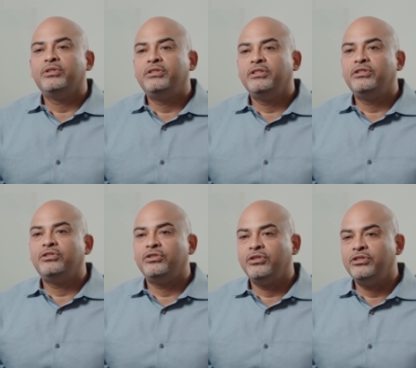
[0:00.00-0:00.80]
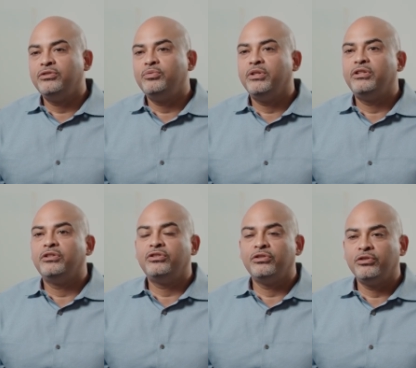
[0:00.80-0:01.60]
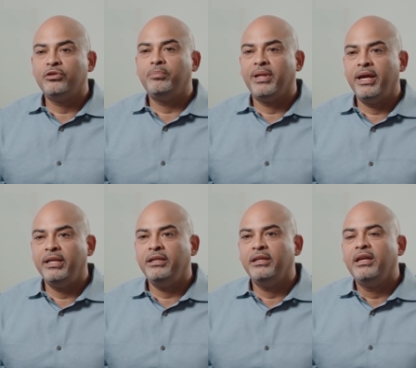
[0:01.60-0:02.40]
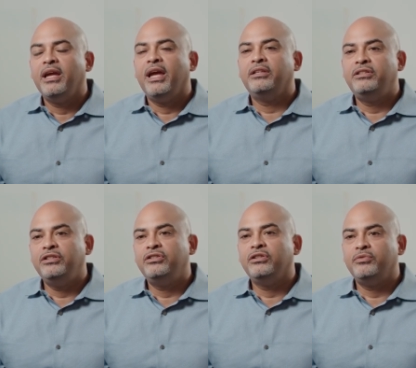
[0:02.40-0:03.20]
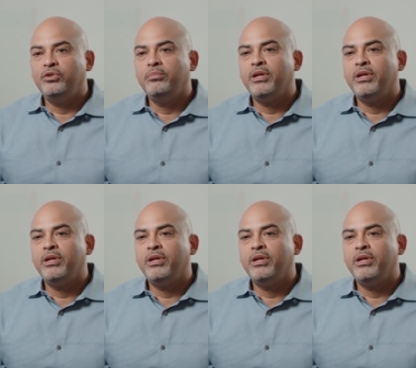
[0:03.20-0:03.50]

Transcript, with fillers: to assist the surgeons with their surgical planning and teaching of new